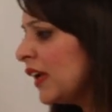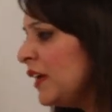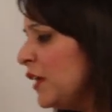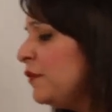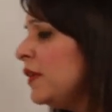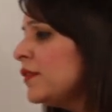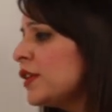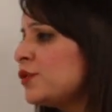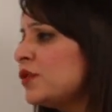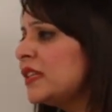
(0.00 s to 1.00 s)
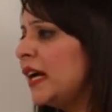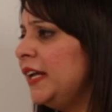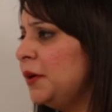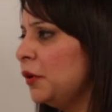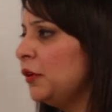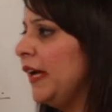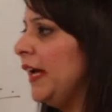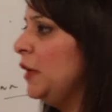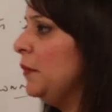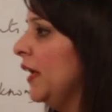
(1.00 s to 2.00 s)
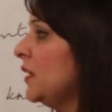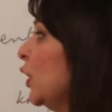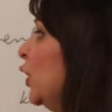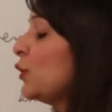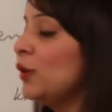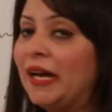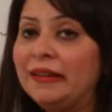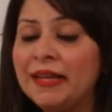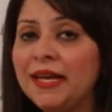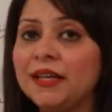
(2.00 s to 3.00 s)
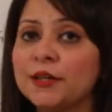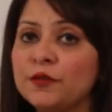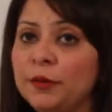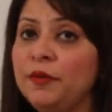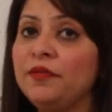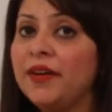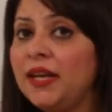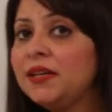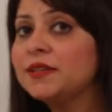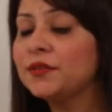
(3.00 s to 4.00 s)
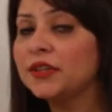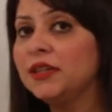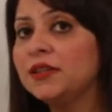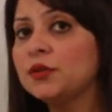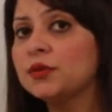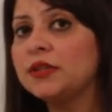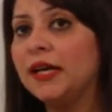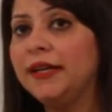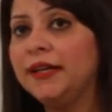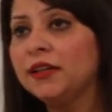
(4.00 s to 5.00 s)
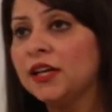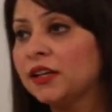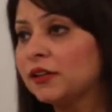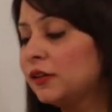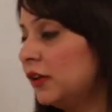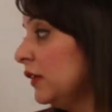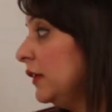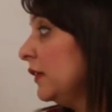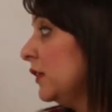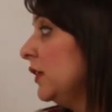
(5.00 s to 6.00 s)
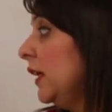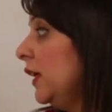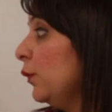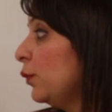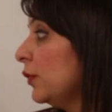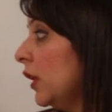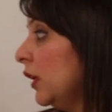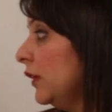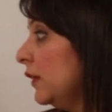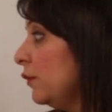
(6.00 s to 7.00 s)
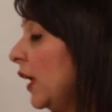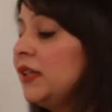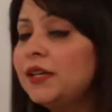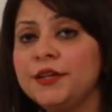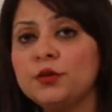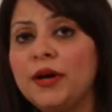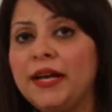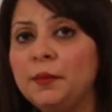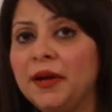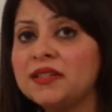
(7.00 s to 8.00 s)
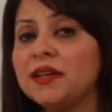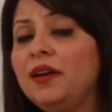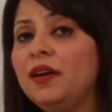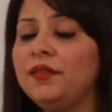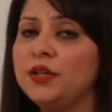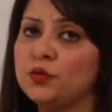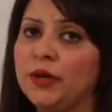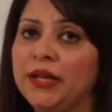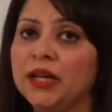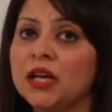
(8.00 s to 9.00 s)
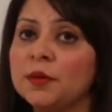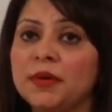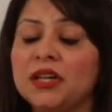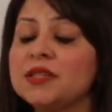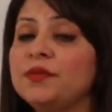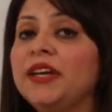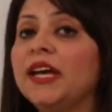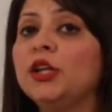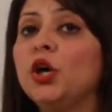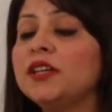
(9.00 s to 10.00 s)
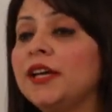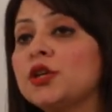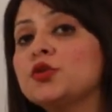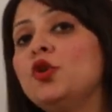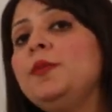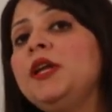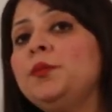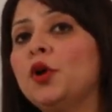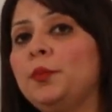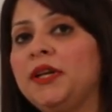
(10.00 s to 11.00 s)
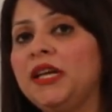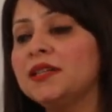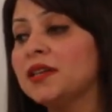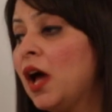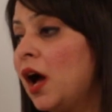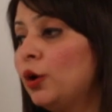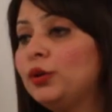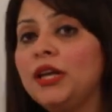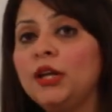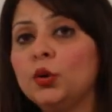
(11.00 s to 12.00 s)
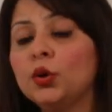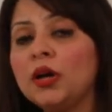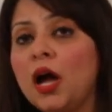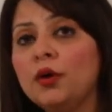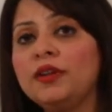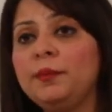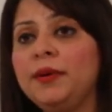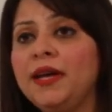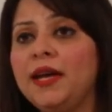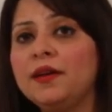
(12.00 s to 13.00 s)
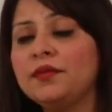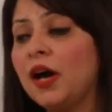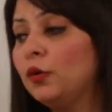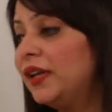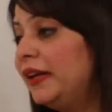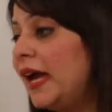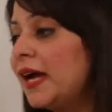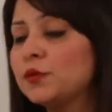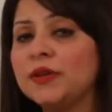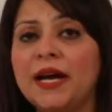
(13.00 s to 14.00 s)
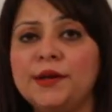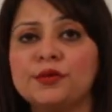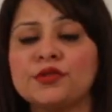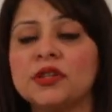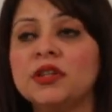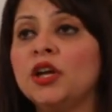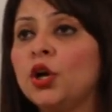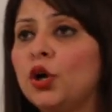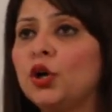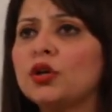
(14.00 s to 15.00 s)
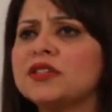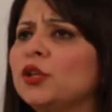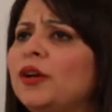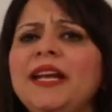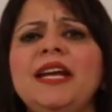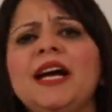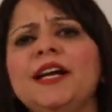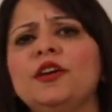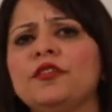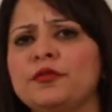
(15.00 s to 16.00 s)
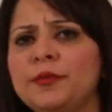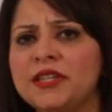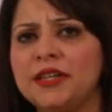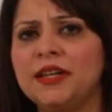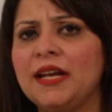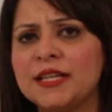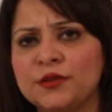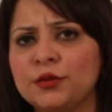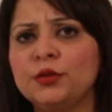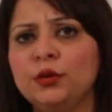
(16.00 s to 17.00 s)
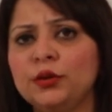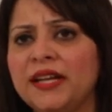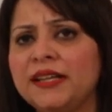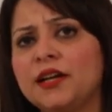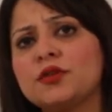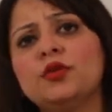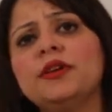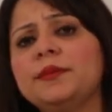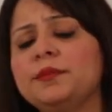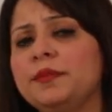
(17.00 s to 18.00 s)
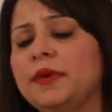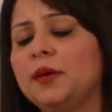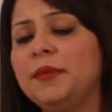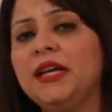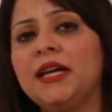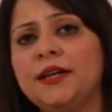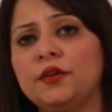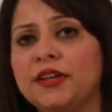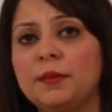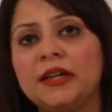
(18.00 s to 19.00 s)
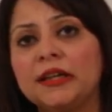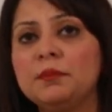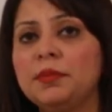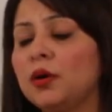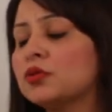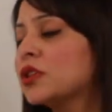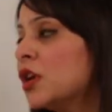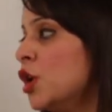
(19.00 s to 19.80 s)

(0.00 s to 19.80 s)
if we wish to study about the elements, so I think it will be very difficult to study the, the uh, one hundred thirty-two elements individually, because we cannot, there are so many properties, how they look, how they behave, how they react with hydrogen or oxygen or any kind of material, as you know that there are so uh, many kind of chemical compounds.